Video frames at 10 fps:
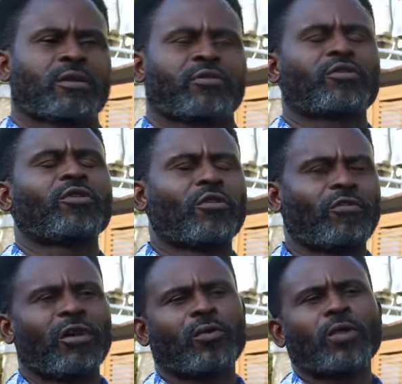If you love
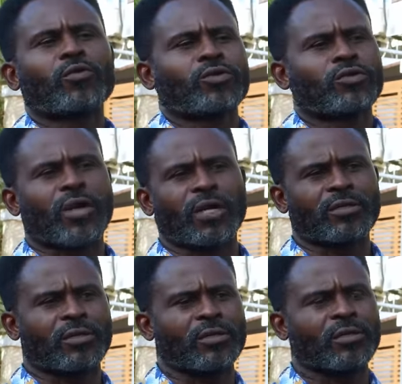her, why won't you act
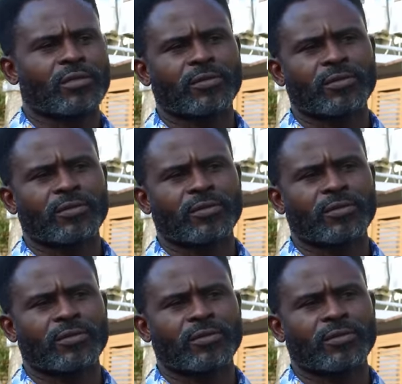on it?